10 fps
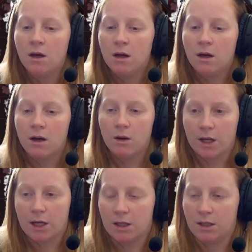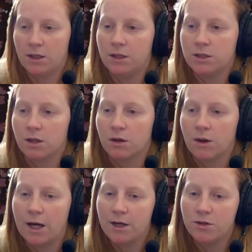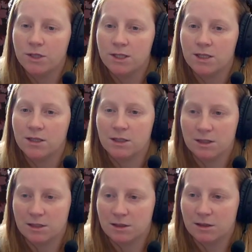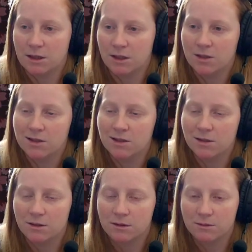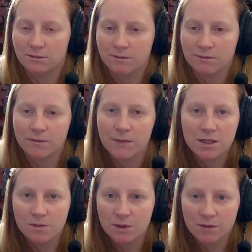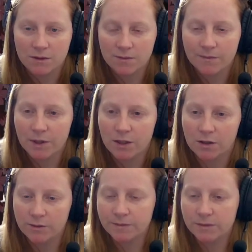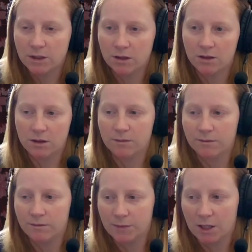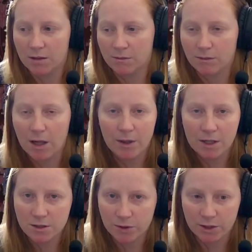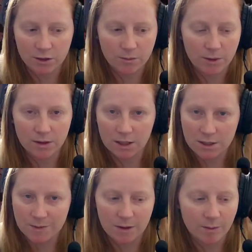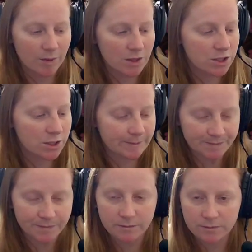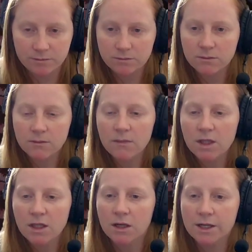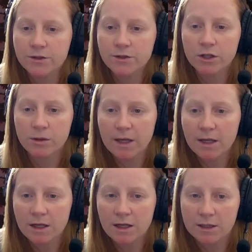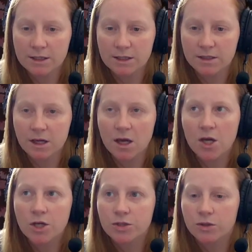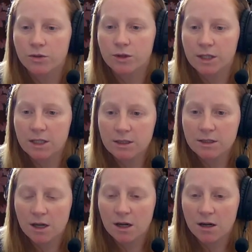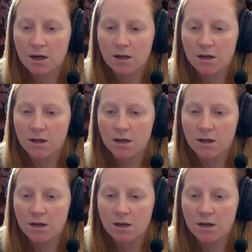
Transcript: Okay, so I usually set these because it's whatever. Not my mods are pretty good about not spamming my shit. All right, so your command aliases. So these are